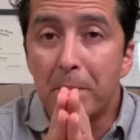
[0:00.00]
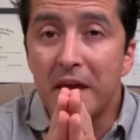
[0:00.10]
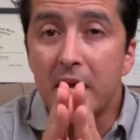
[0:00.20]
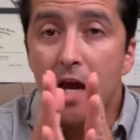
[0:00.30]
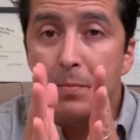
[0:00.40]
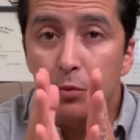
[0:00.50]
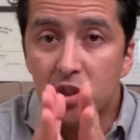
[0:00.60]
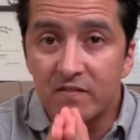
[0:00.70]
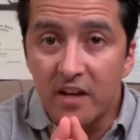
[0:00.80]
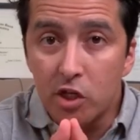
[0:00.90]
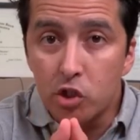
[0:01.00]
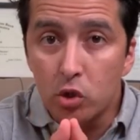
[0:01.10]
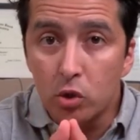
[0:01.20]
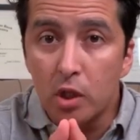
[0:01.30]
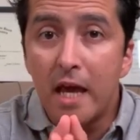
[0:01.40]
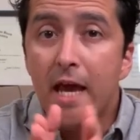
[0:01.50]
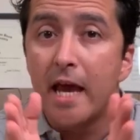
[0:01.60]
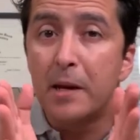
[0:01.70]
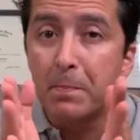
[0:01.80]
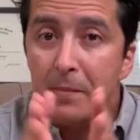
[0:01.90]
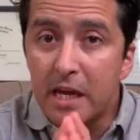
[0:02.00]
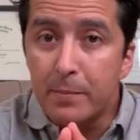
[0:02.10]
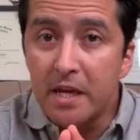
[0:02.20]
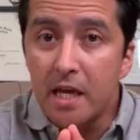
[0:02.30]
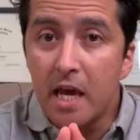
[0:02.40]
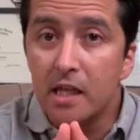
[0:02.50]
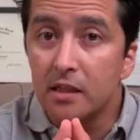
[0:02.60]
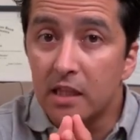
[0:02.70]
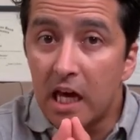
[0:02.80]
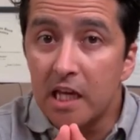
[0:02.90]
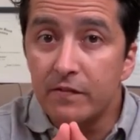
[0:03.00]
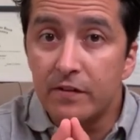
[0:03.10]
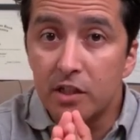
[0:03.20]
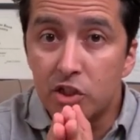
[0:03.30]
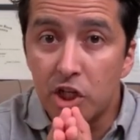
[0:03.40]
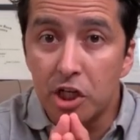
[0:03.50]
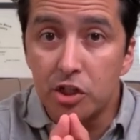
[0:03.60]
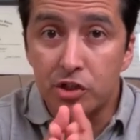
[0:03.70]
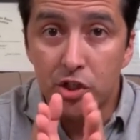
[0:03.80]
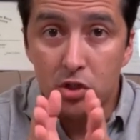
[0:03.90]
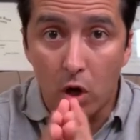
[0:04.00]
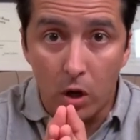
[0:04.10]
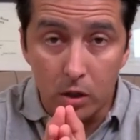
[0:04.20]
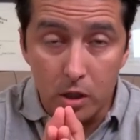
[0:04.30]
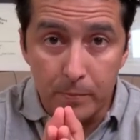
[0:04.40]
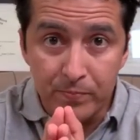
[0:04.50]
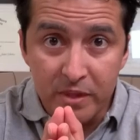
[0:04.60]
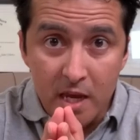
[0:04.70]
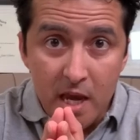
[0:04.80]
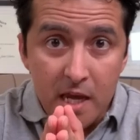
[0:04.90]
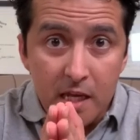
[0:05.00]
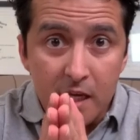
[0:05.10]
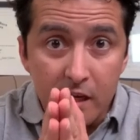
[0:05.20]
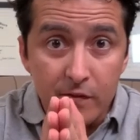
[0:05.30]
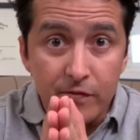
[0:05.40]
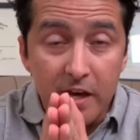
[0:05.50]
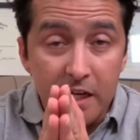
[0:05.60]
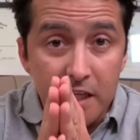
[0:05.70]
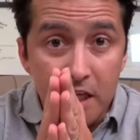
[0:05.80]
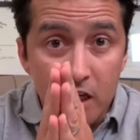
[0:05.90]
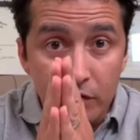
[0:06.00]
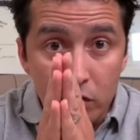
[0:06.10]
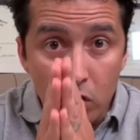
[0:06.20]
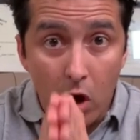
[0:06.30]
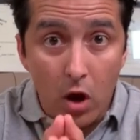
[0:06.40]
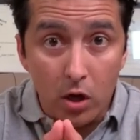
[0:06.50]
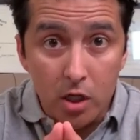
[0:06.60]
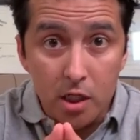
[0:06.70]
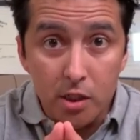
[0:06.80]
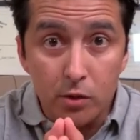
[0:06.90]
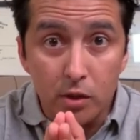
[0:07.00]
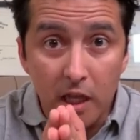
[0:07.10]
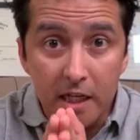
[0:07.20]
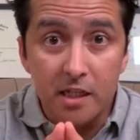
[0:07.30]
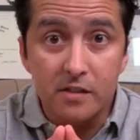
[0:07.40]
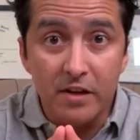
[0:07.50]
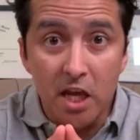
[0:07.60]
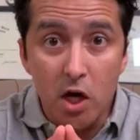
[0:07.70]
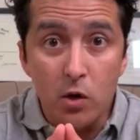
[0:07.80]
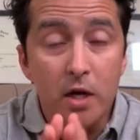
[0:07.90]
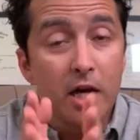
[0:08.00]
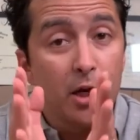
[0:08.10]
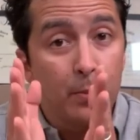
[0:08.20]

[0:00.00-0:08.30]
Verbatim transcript: be a motivational and maybe a life-changing talk. If at the end of the talk you like this video,